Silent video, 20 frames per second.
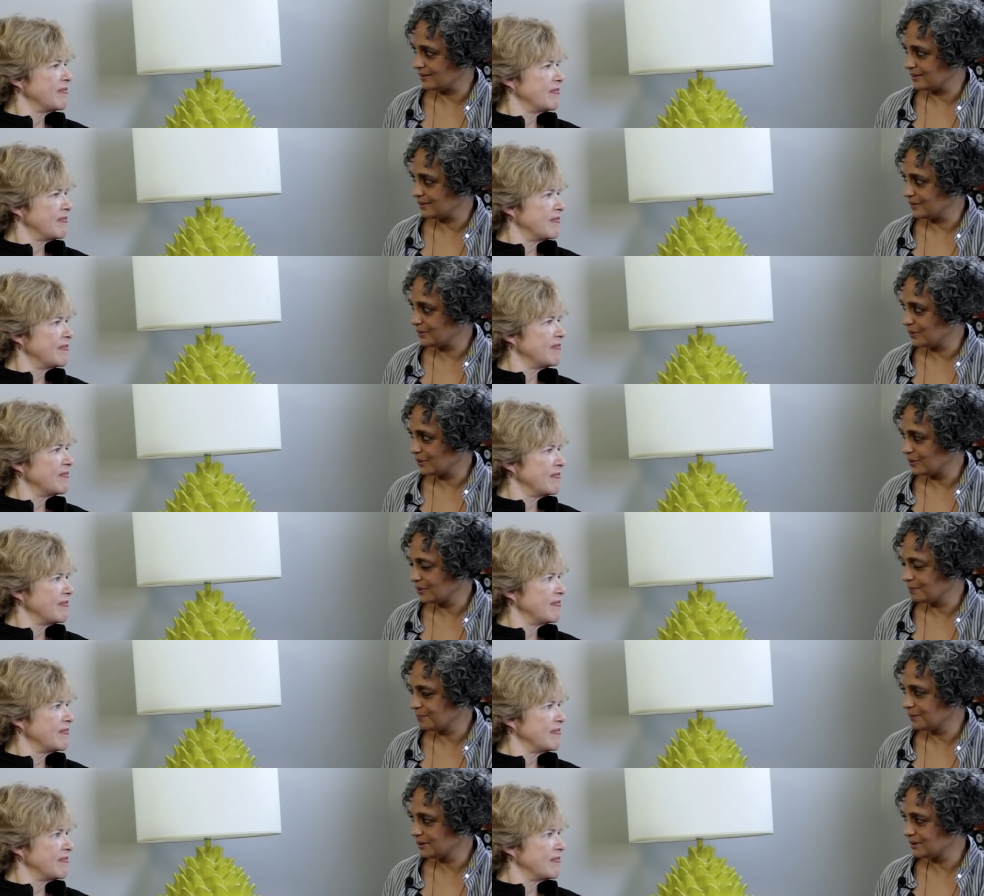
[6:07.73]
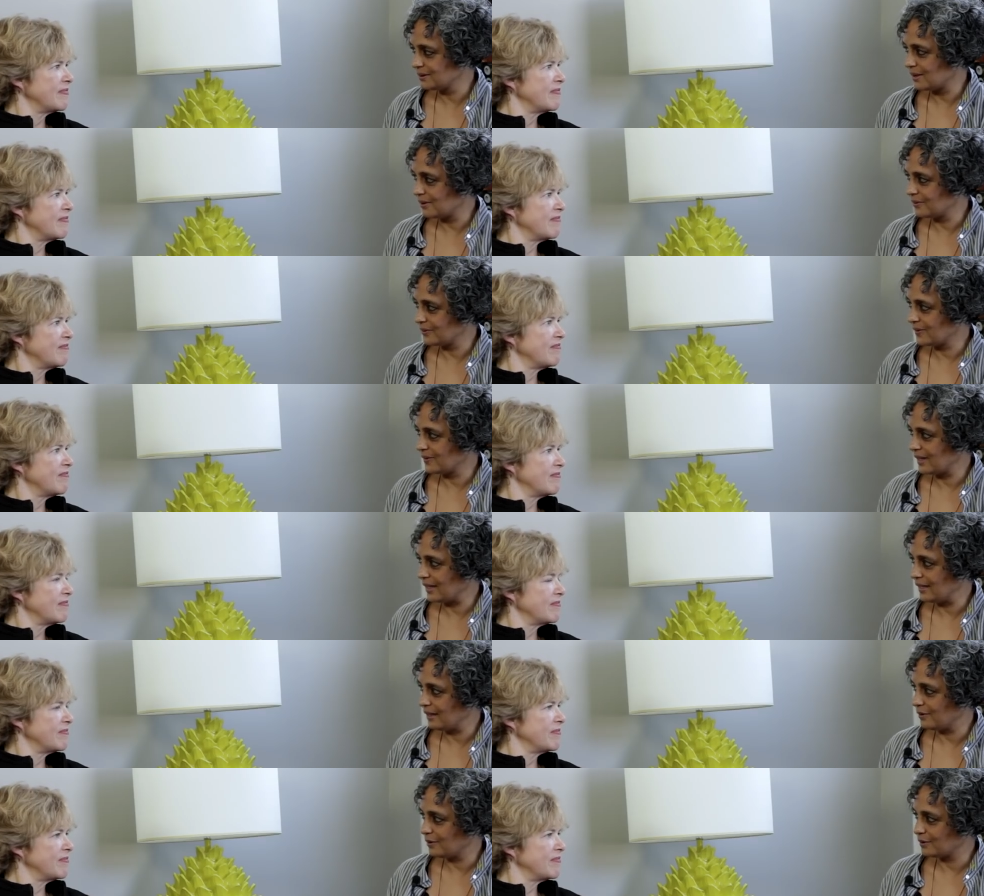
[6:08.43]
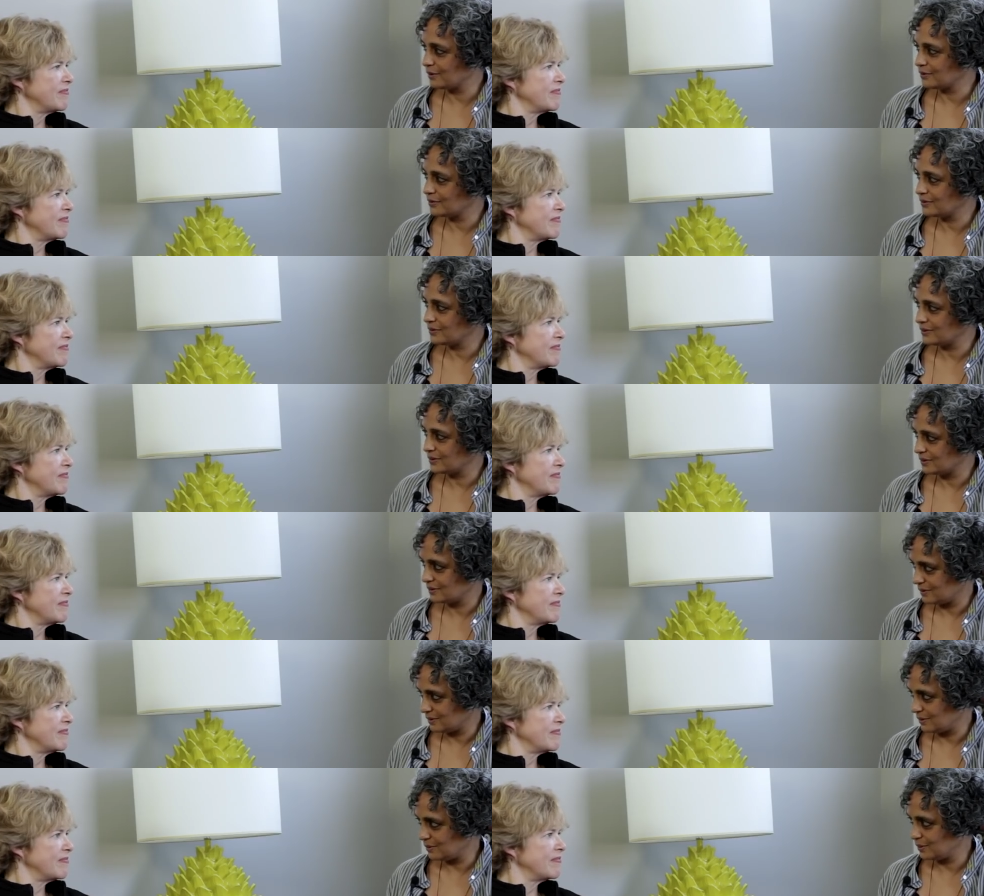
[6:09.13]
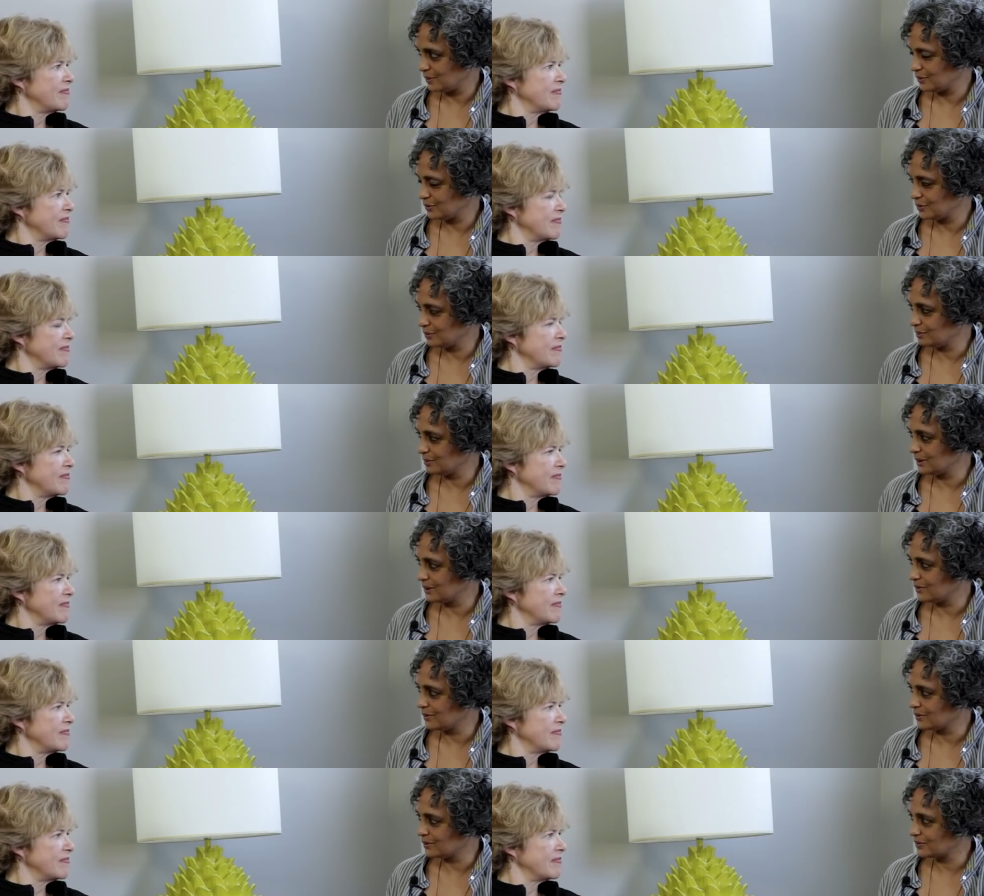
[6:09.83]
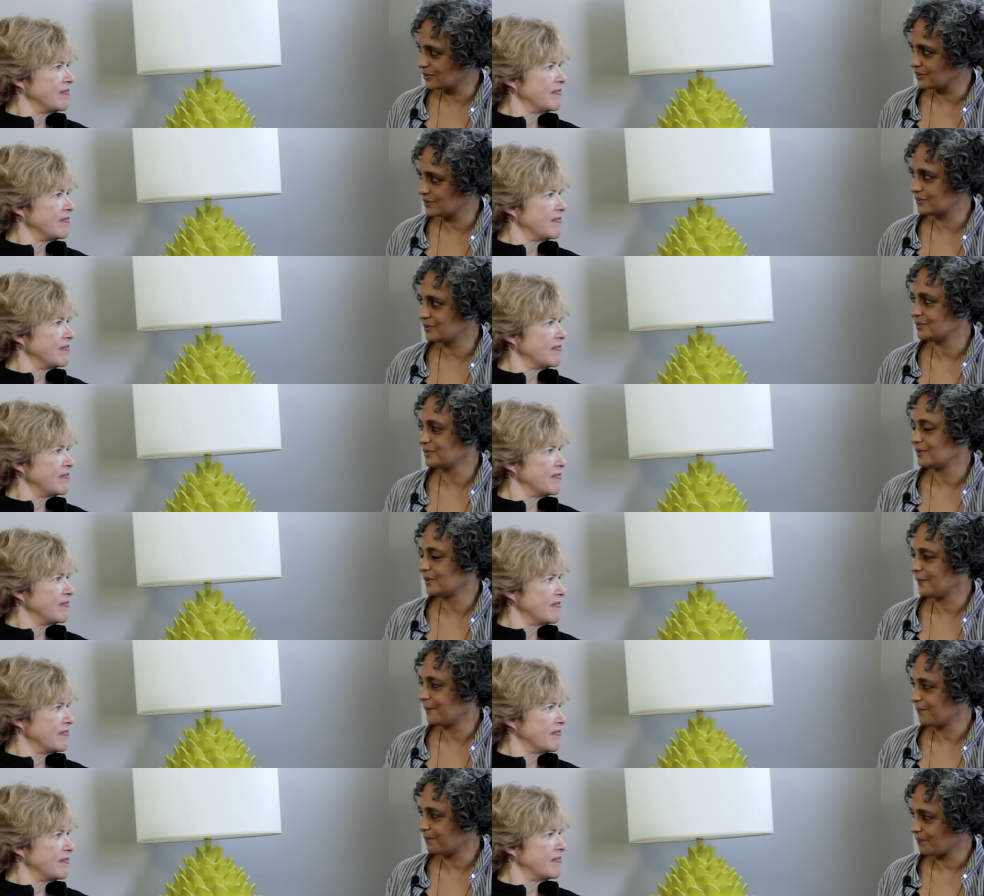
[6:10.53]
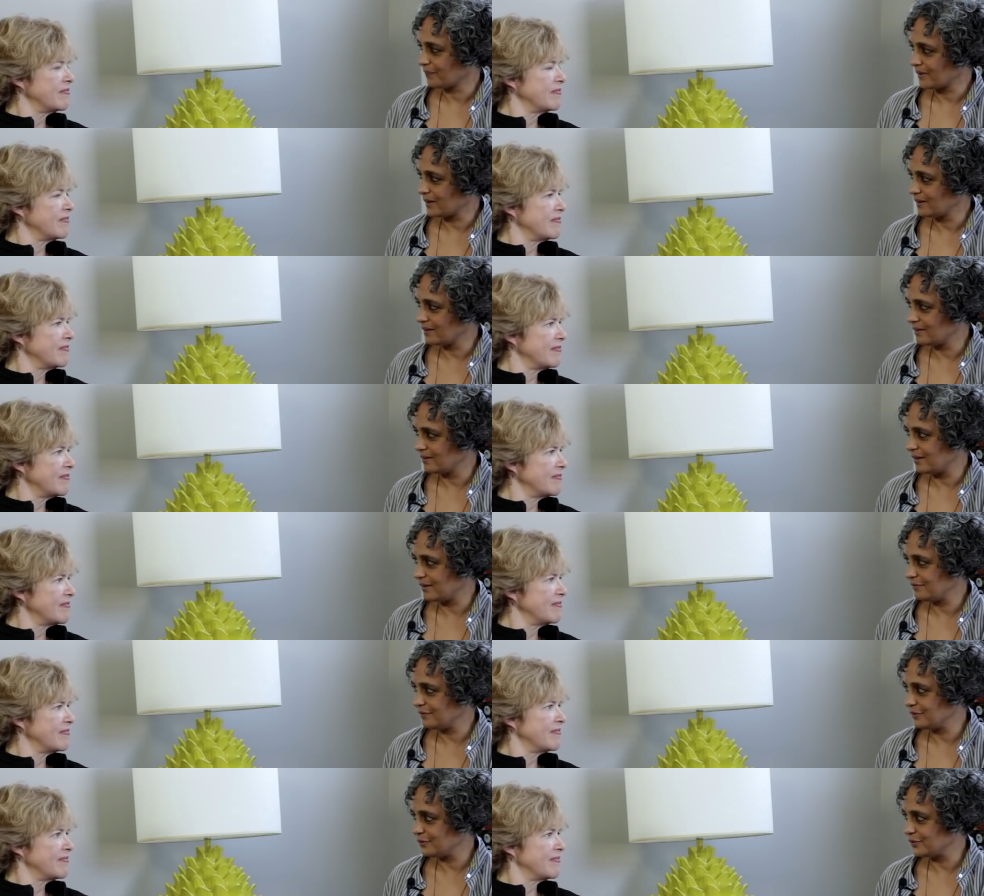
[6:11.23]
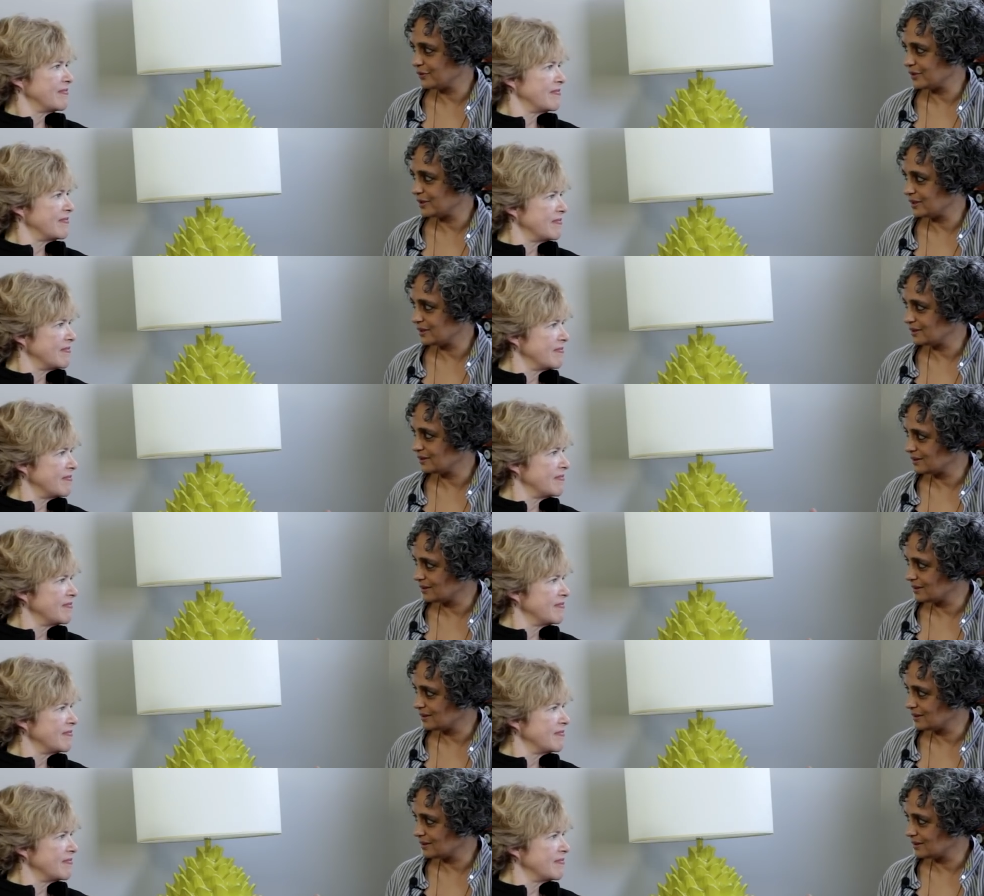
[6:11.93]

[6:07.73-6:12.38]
Speaker 1: Europe is now in chaos, also because of the refugees